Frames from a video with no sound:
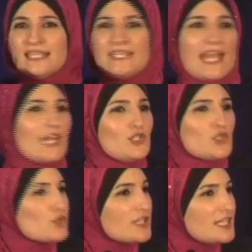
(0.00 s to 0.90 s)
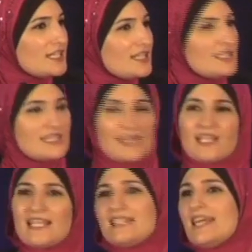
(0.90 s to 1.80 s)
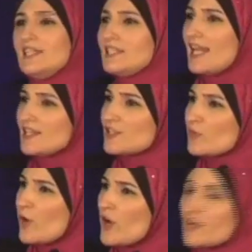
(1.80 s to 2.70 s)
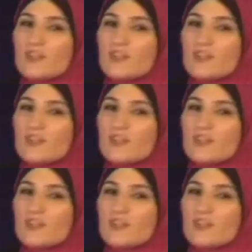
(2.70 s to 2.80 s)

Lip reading: tangerines and like 10 cases of water.